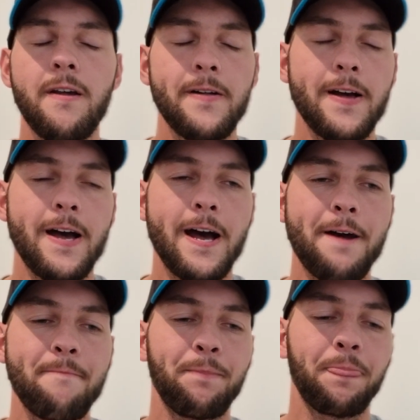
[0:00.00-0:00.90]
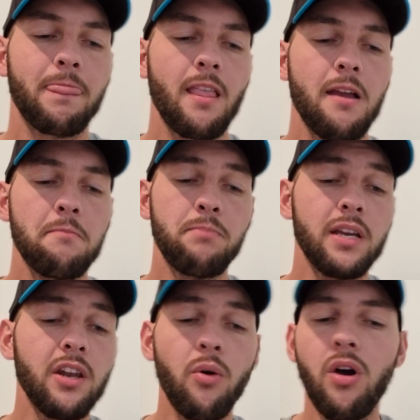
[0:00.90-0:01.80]
But you
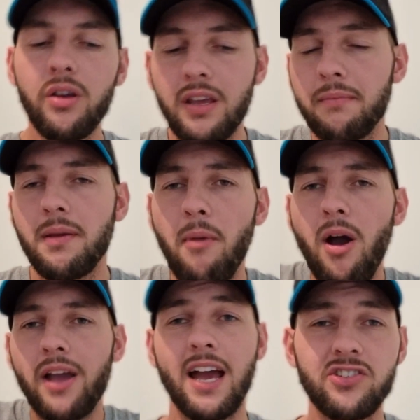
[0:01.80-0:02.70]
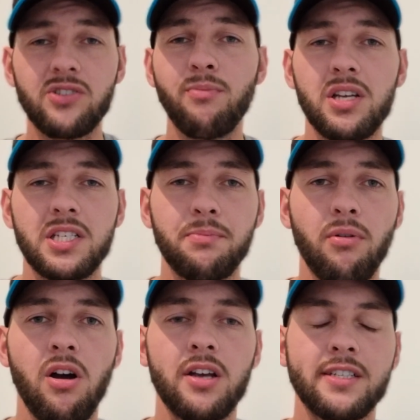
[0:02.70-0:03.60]
know what? You might catch them by
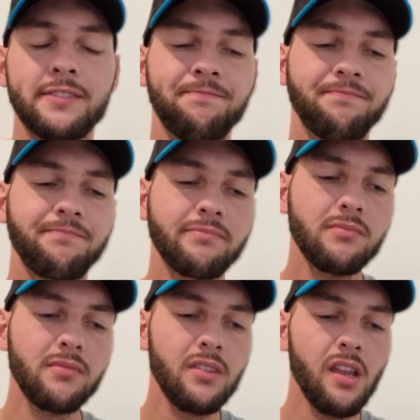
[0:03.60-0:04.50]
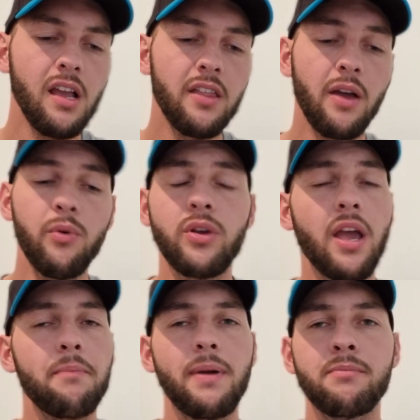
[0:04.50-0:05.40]
surprise, and they will
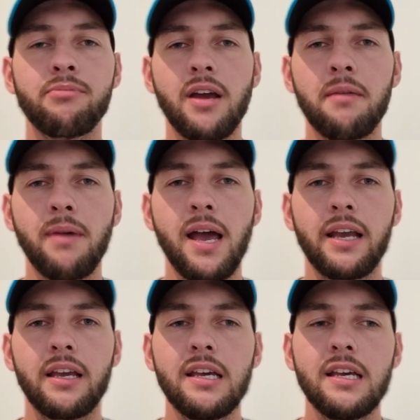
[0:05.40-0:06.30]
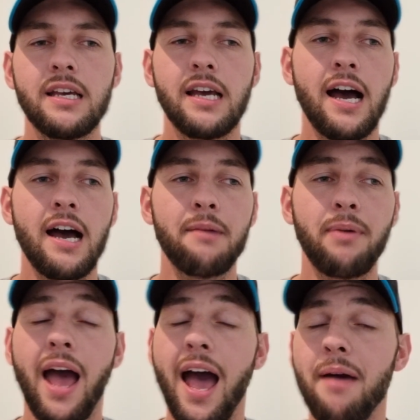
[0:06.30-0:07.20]
get Ben Brown back.
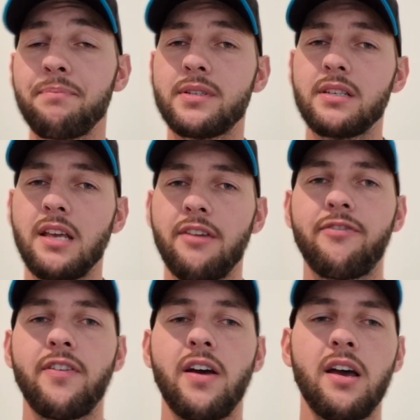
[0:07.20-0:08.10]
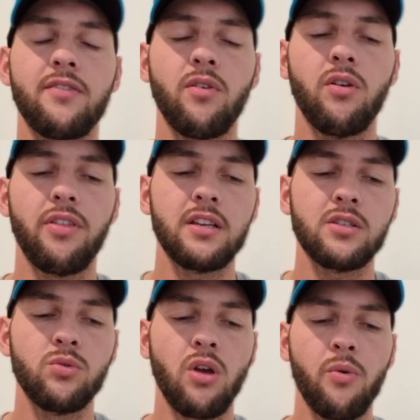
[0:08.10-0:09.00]
Perhaps if things
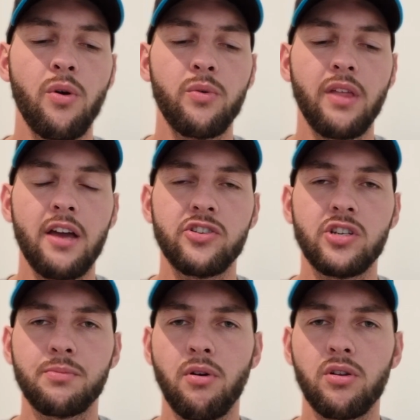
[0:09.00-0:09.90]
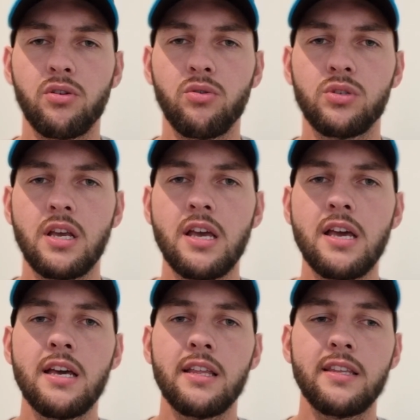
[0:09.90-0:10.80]
all go well with the HS protocols
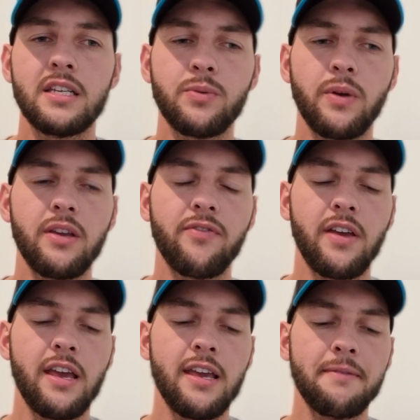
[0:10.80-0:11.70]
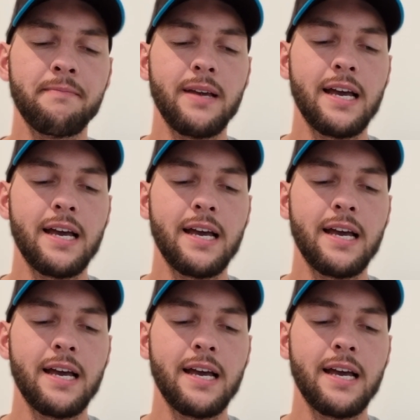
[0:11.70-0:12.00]
this week for him,